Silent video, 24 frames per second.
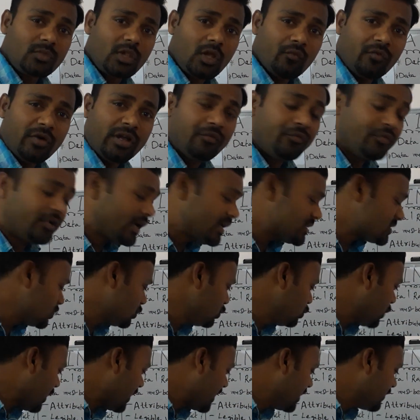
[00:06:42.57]
verification,
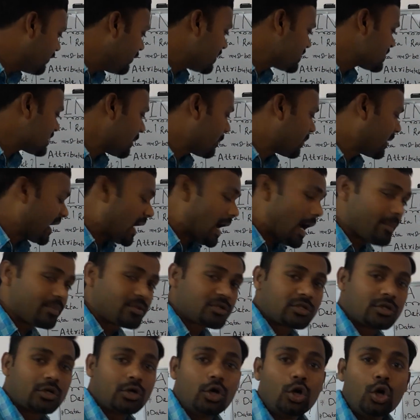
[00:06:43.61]
you identified some gaps.